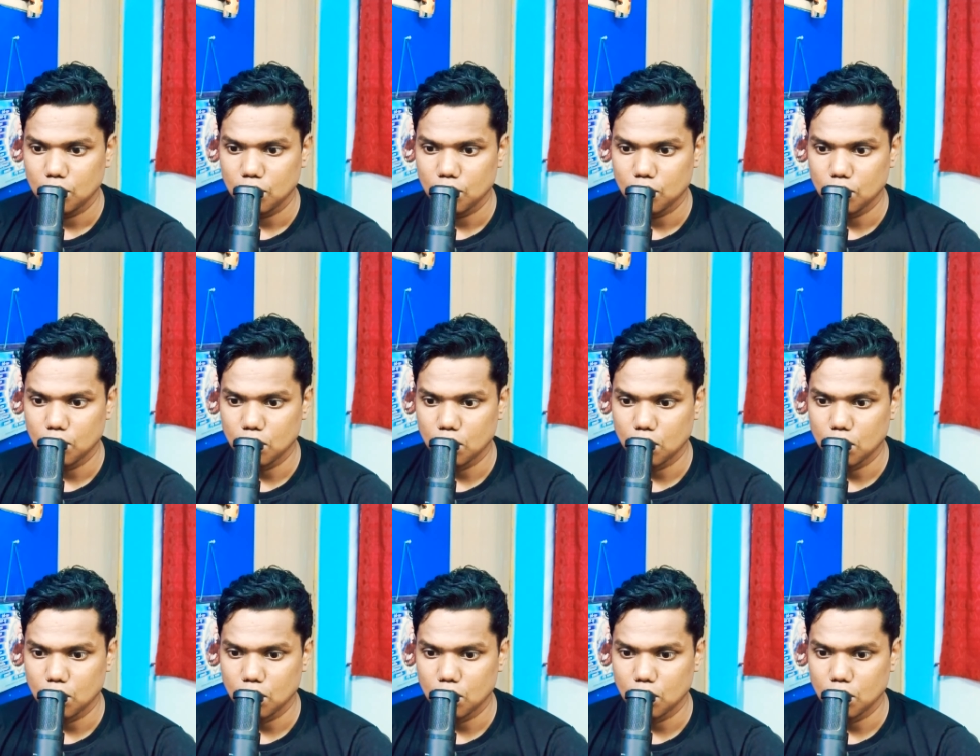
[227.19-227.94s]

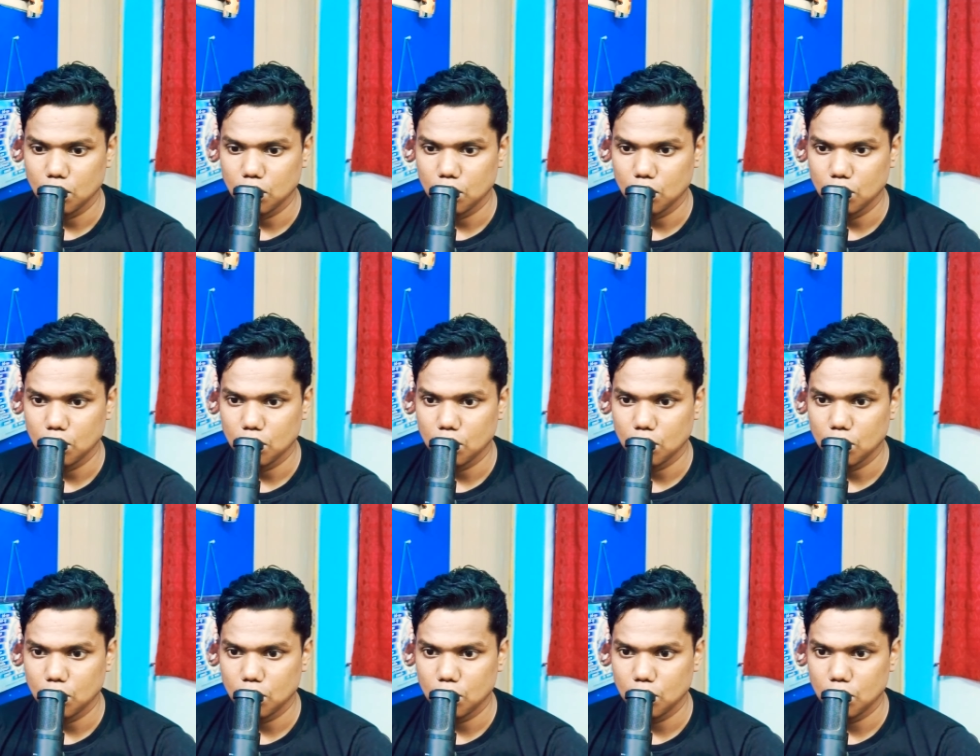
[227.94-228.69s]

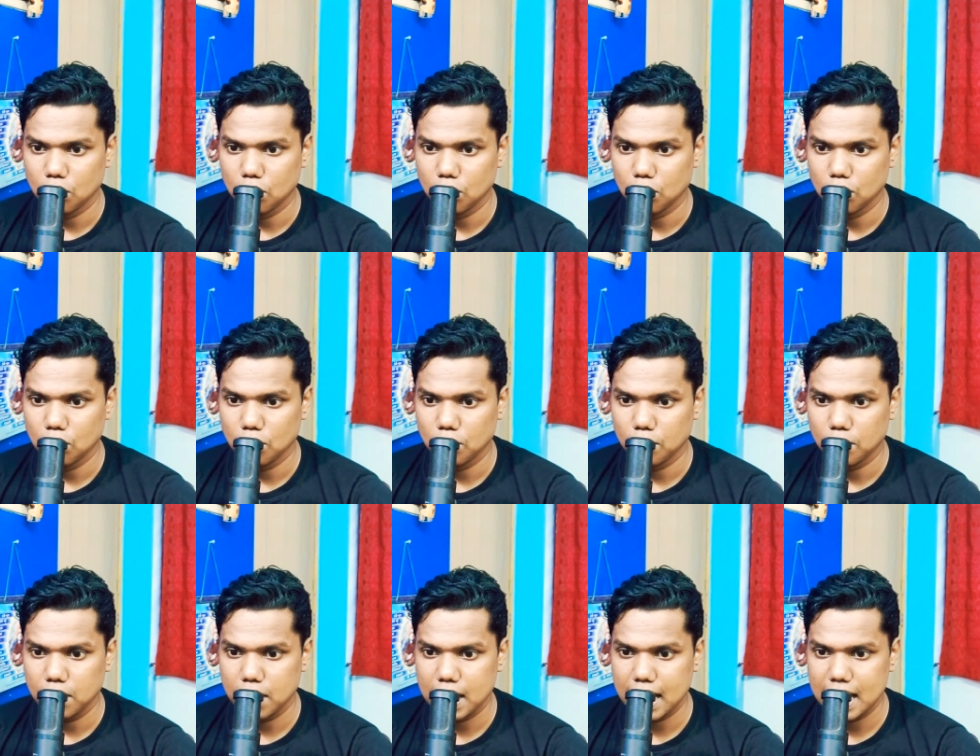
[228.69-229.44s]
Whoa,
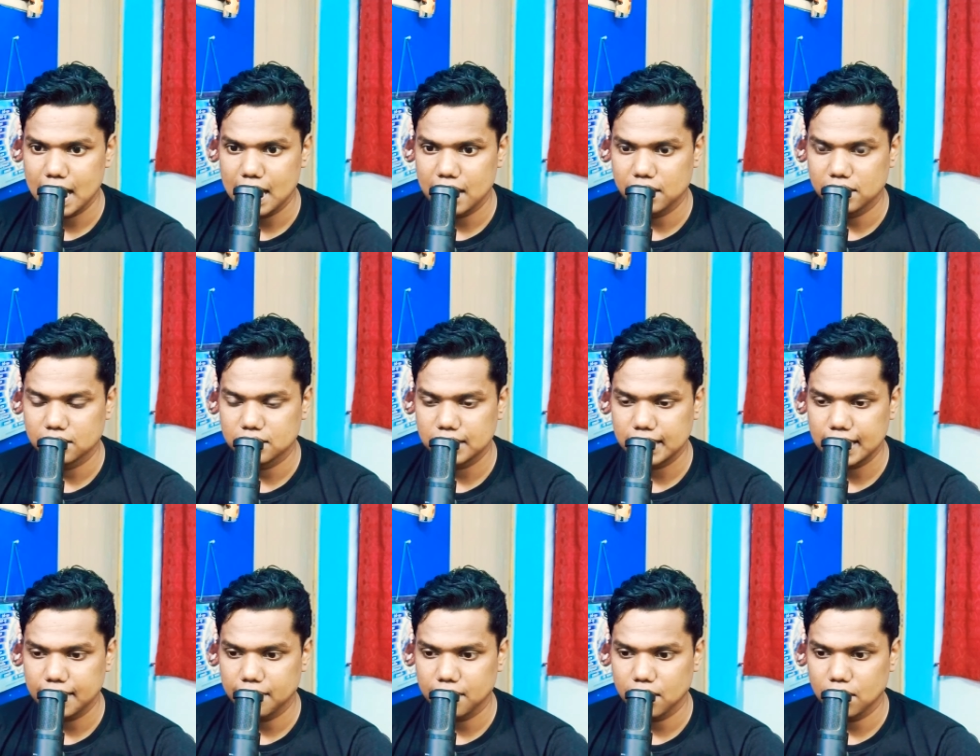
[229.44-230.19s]
man, it's
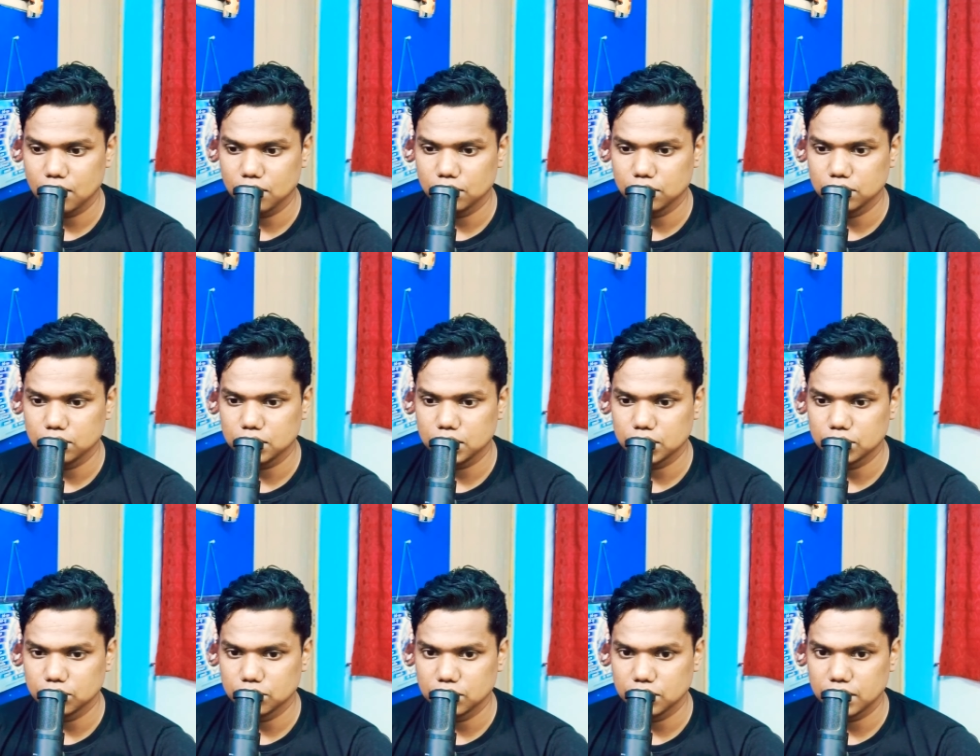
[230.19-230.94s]
about
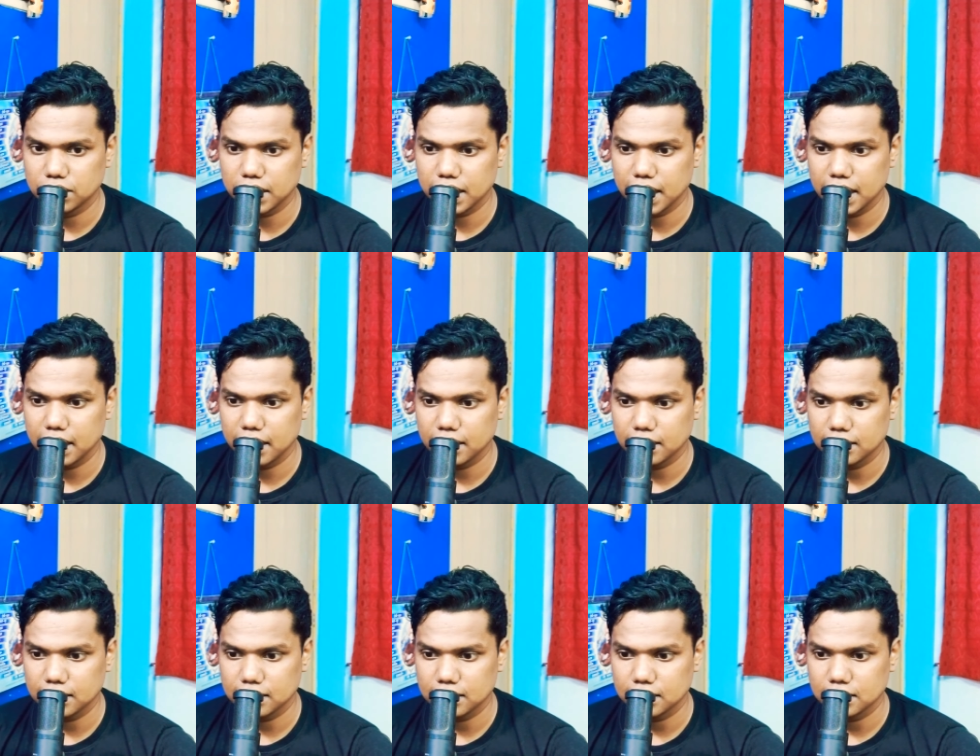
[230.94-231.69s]

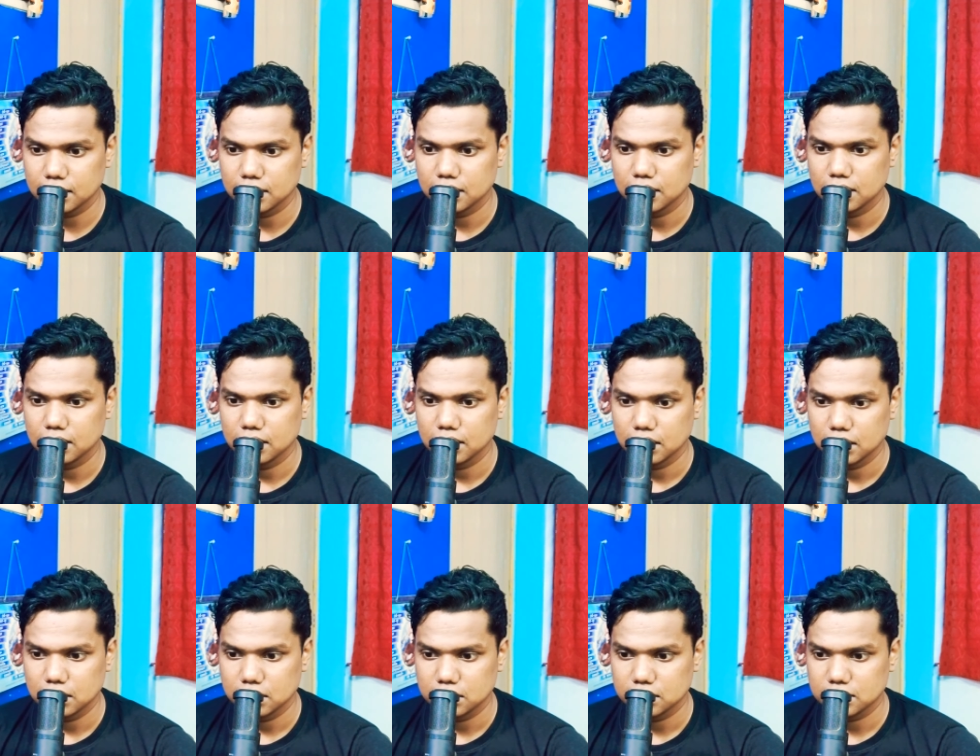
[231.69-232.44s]
Ukraine.
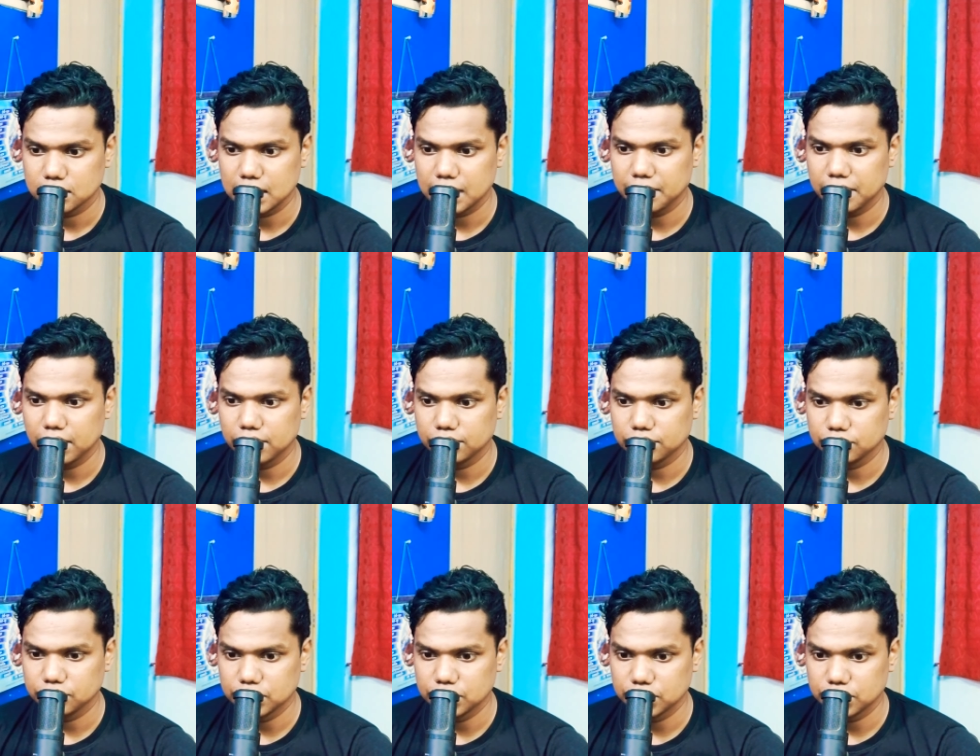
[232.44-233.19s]
It's about
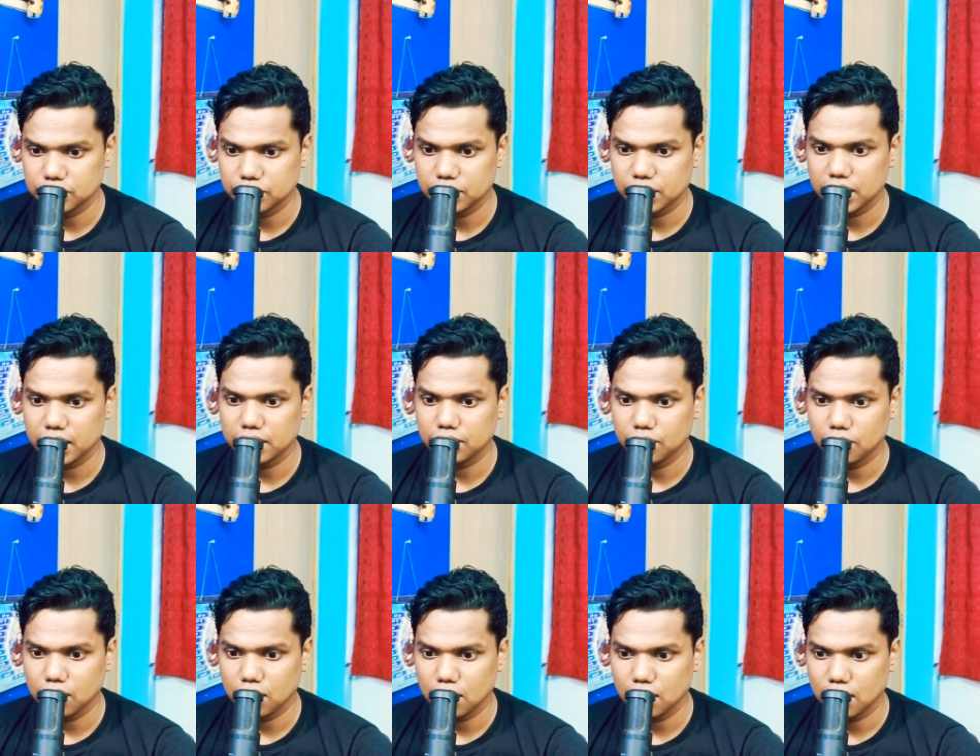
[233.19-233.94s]
Ukraine
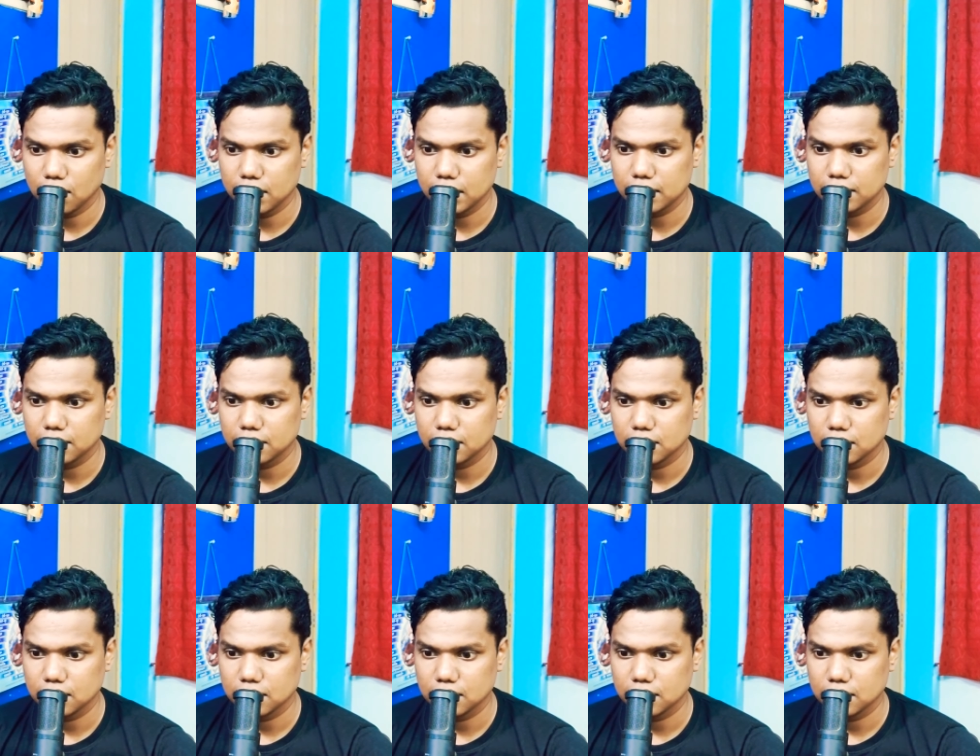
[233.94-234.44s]
war.